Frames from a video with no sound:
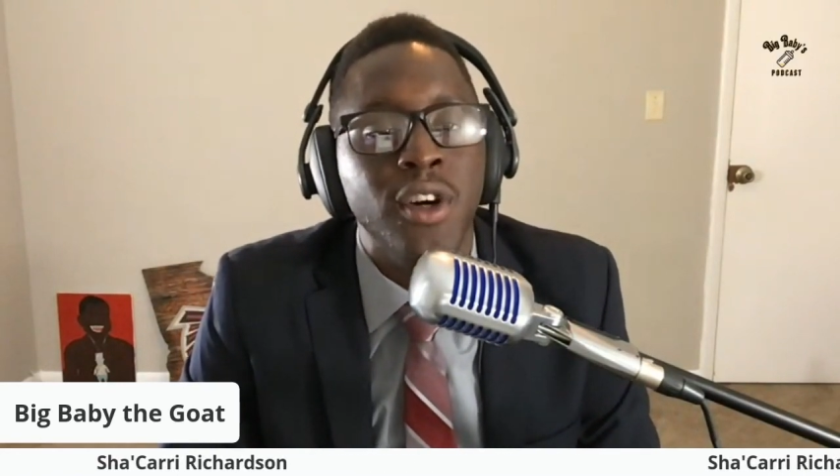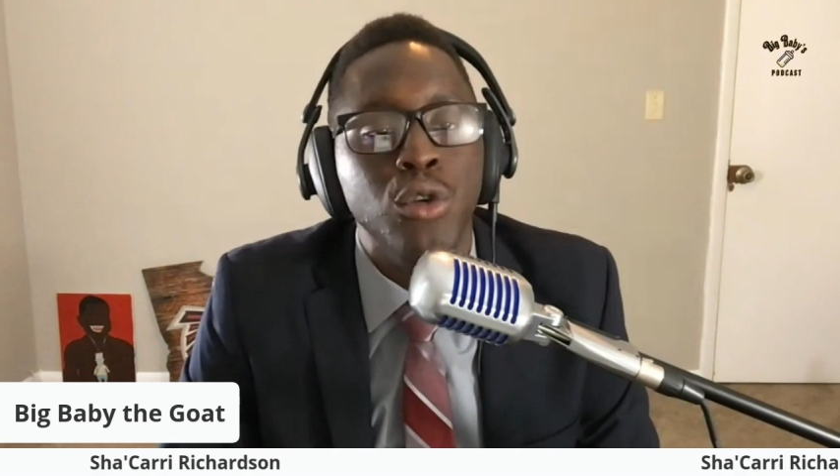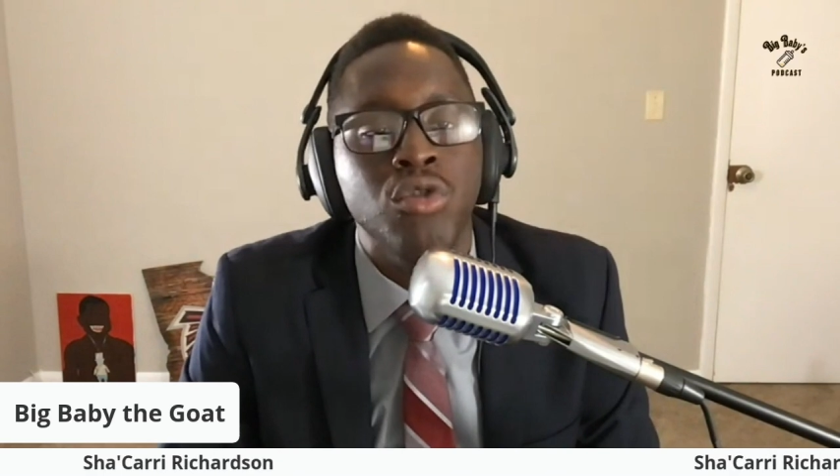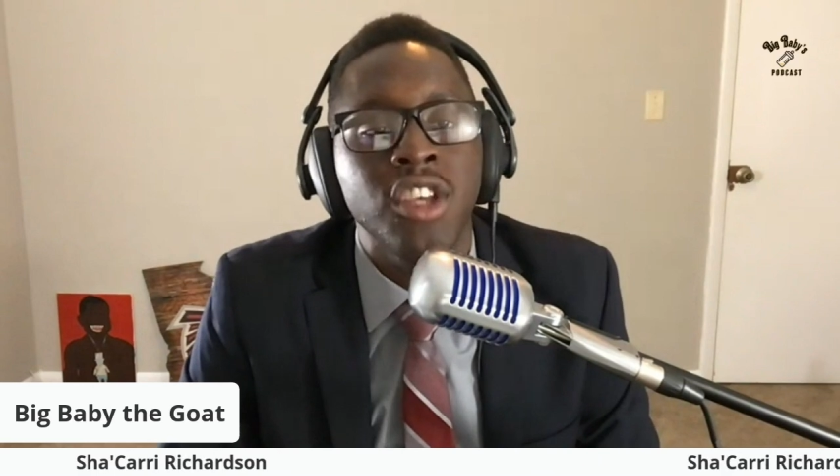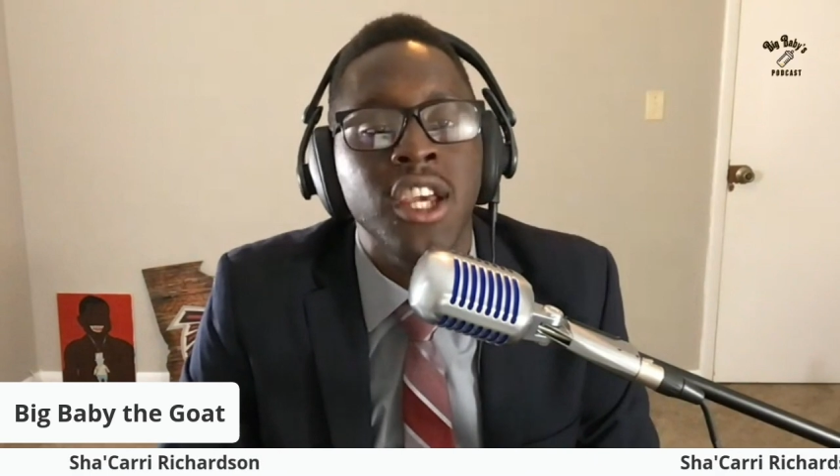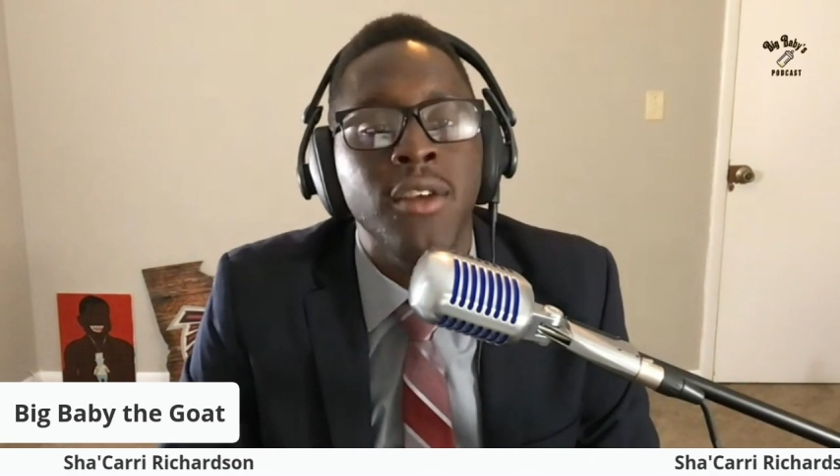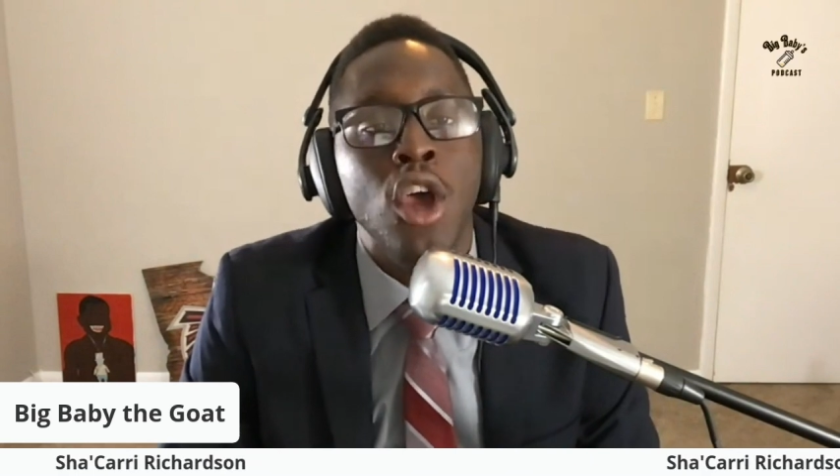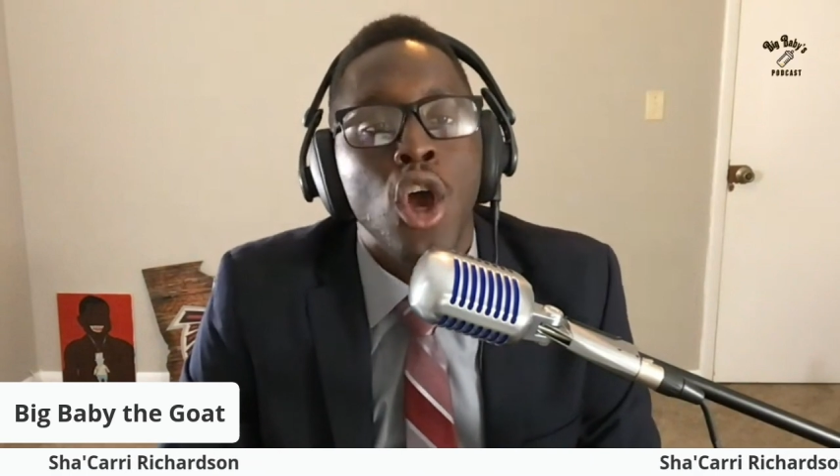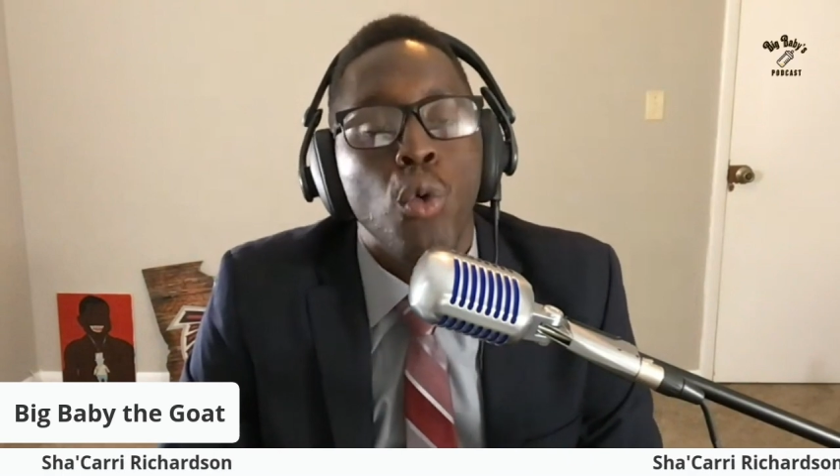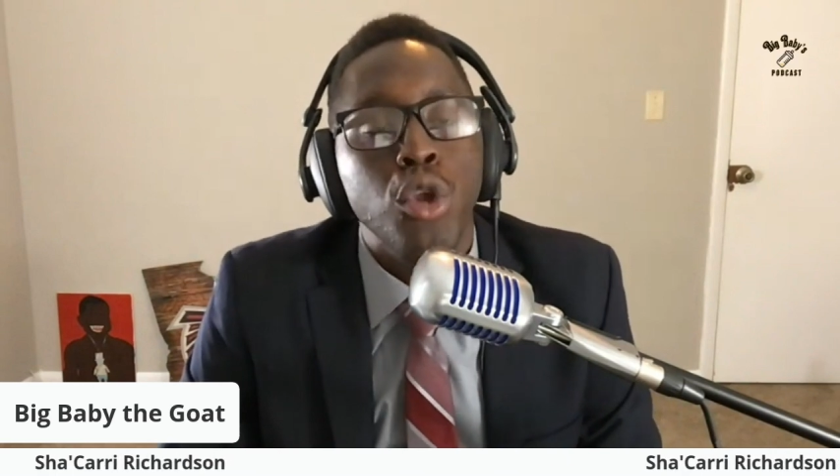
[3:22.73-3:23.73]
understand
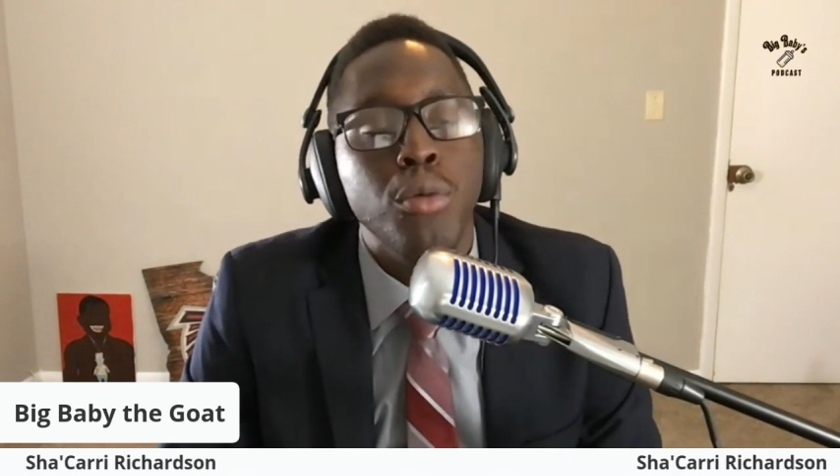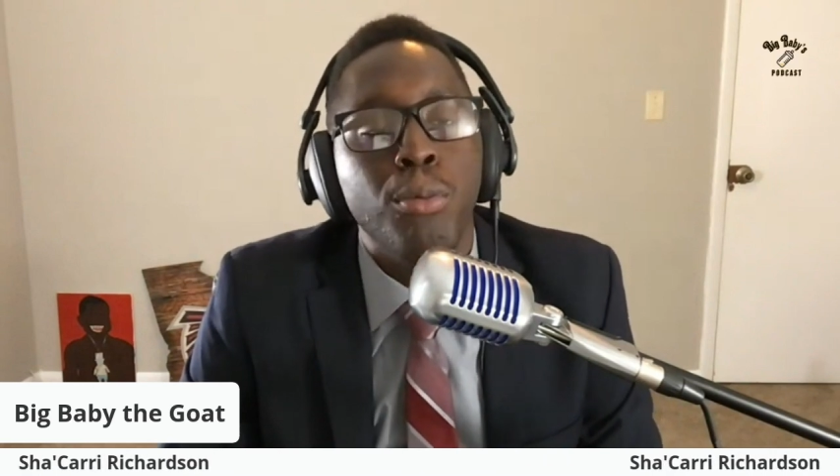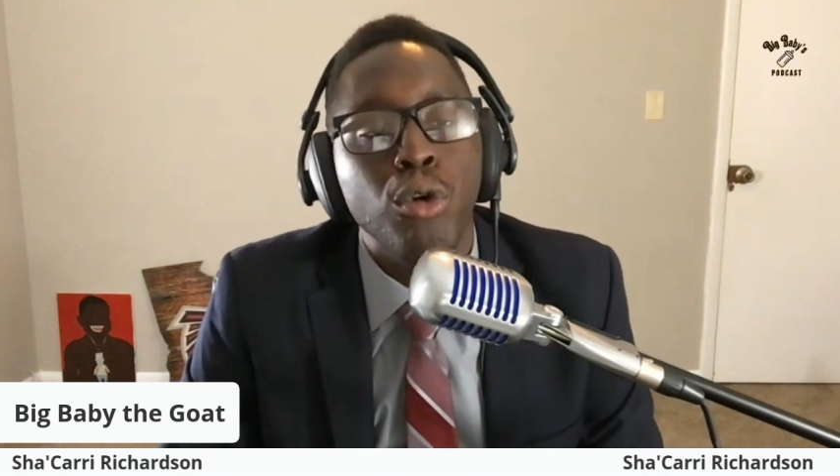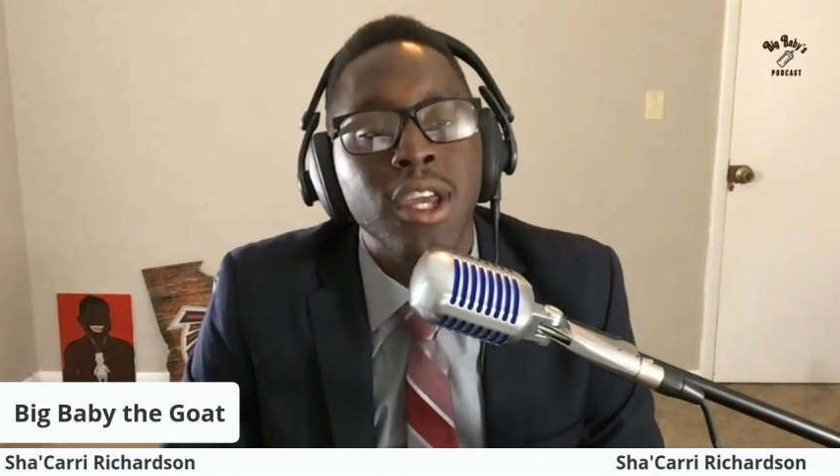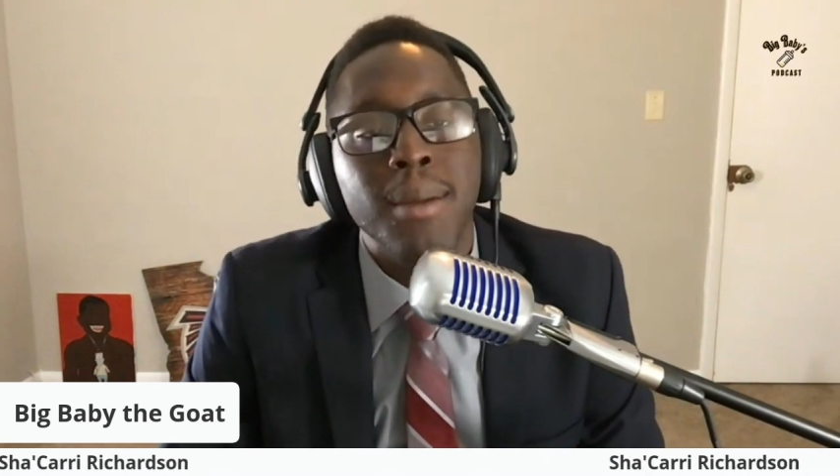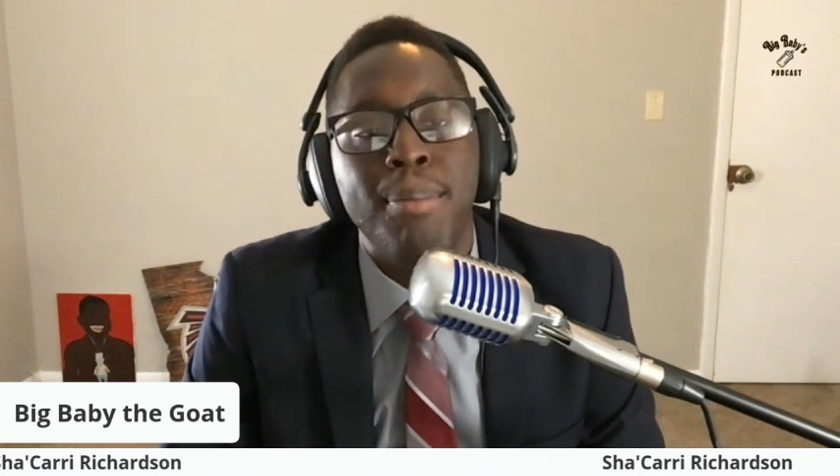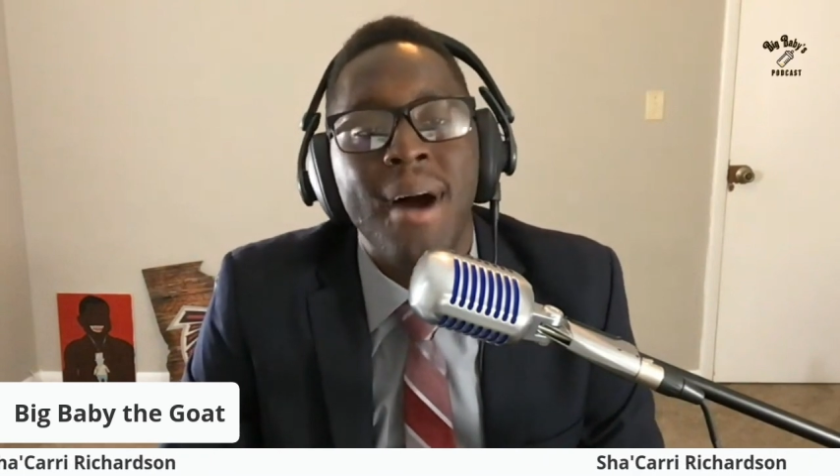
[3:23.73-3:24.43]
when you bring